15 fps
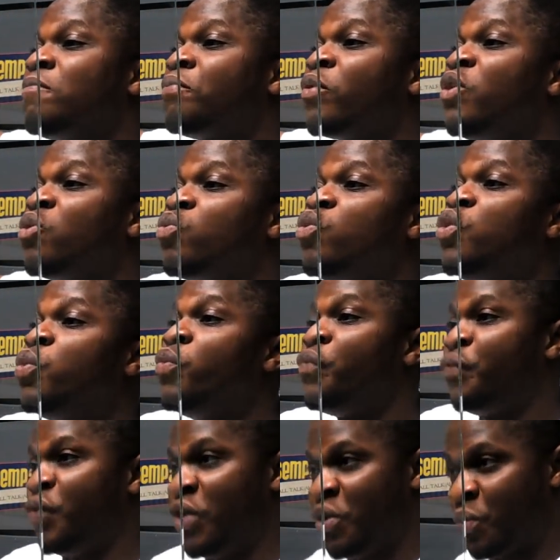ne proyegu ni hu
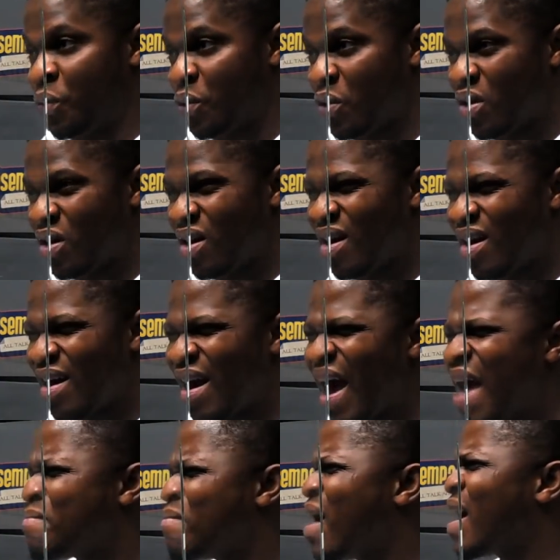fin no
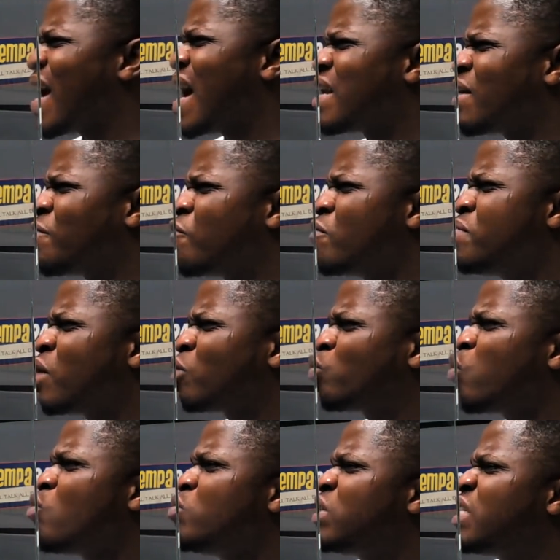Emma Ghana for be a
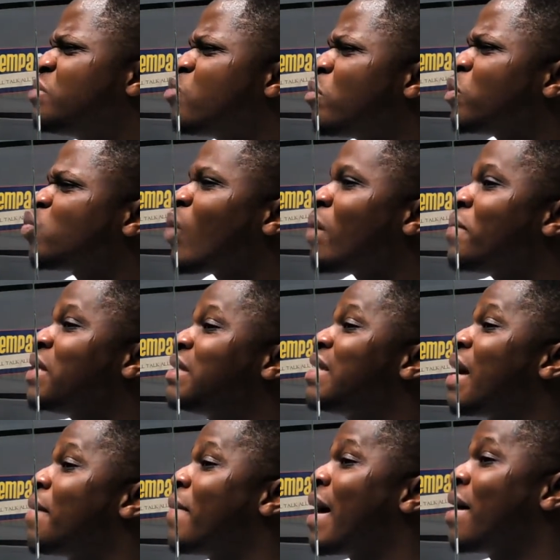to muti mo to
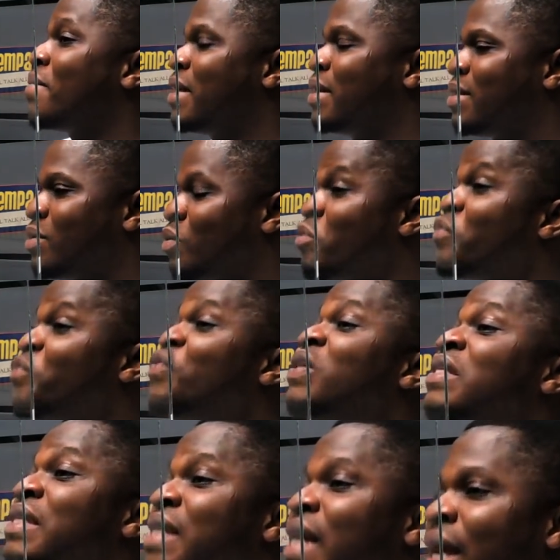abetia Mahama nti no mu free
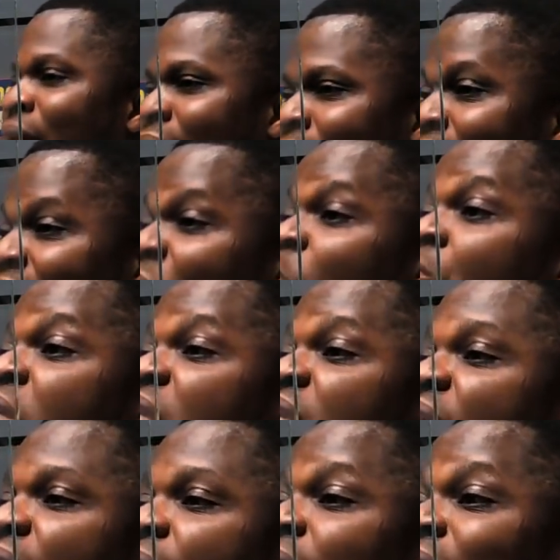say they will be
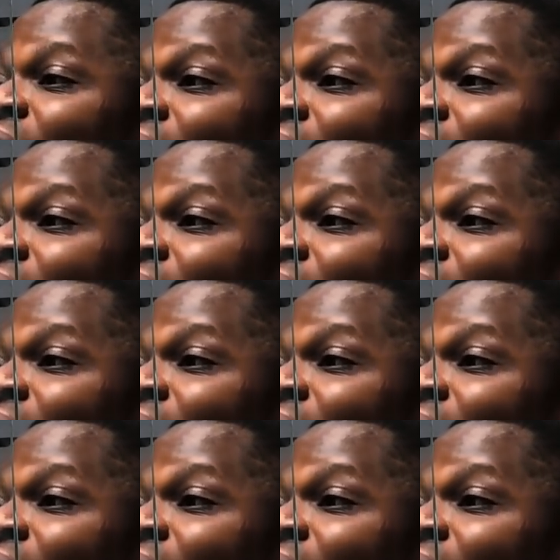second